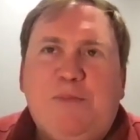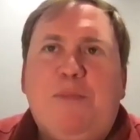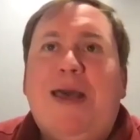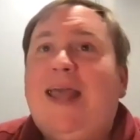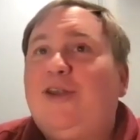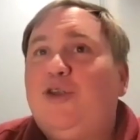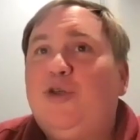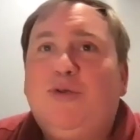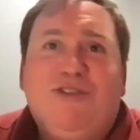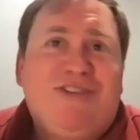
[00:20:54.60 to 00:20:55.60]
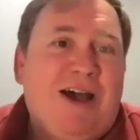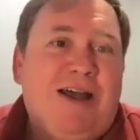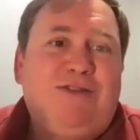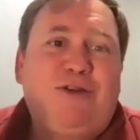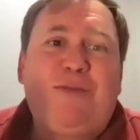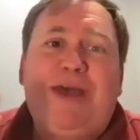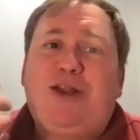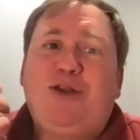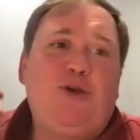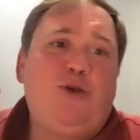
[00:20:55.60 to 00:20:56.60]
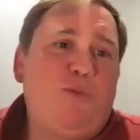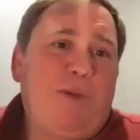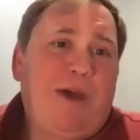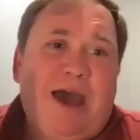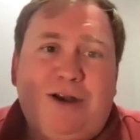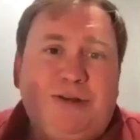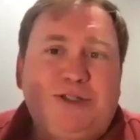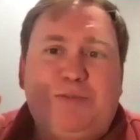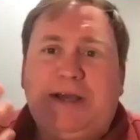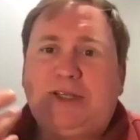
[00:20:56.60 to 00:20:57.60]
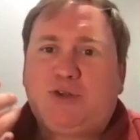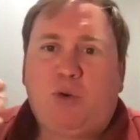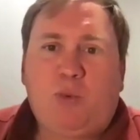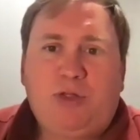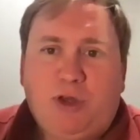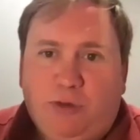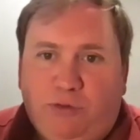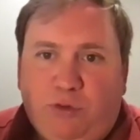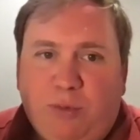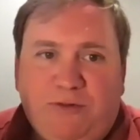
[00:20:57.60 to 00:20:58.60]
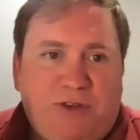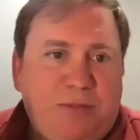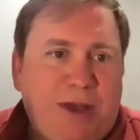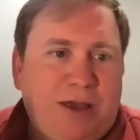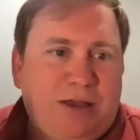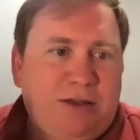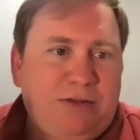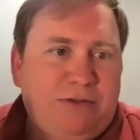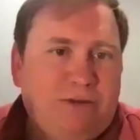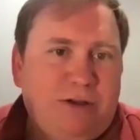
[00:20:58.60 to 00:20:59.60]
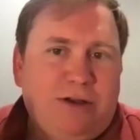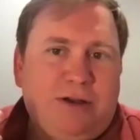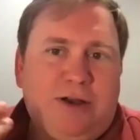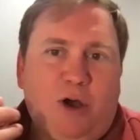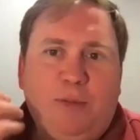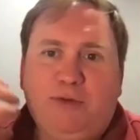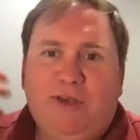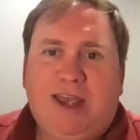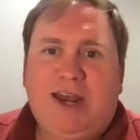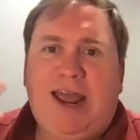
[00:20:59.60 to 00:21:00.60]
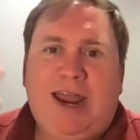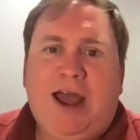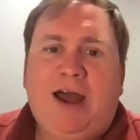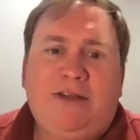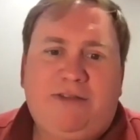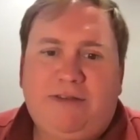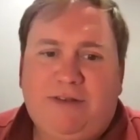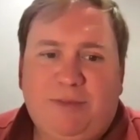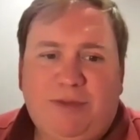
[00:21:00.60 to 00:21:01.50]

make new designs or make new patterns based on what the consumer feedback is, almost like an AI system?